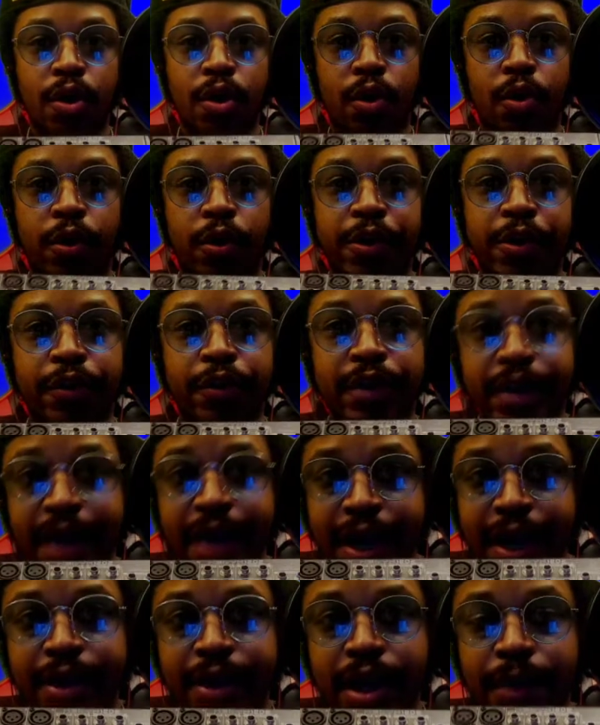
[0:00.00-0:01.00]
or your
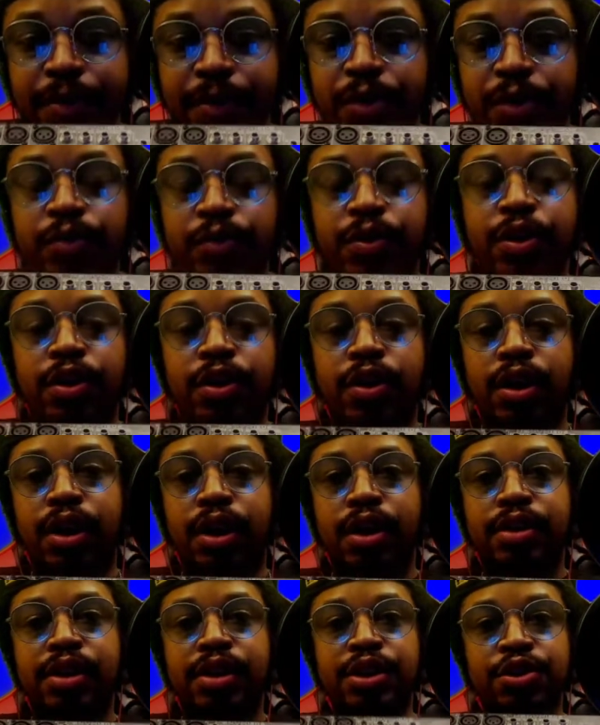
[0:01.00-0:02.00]
DAW, your
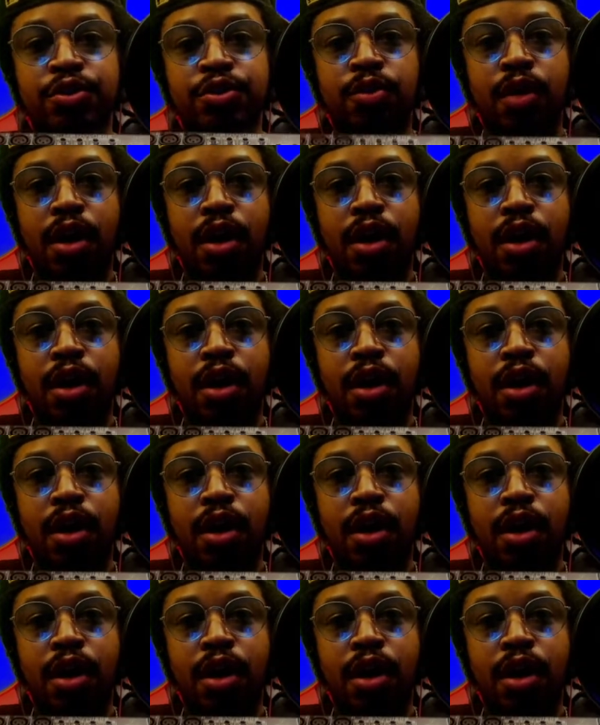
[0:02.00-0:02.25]
digital